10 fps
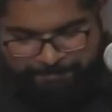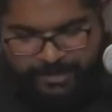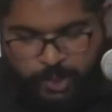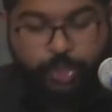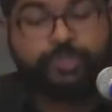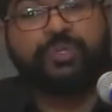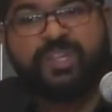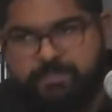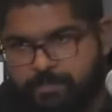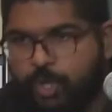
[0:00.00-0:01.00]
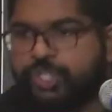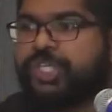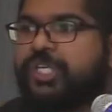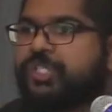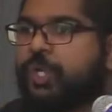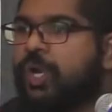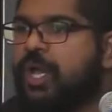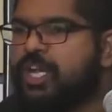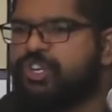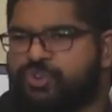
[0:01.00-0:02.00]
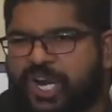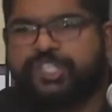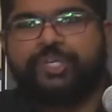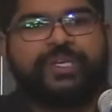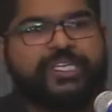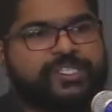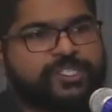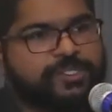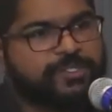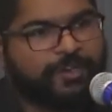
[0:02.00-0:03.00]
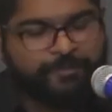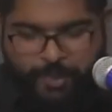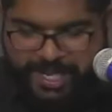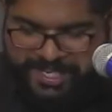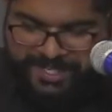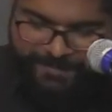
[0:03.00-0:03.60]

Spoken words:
go through the motions or drudgeries of work,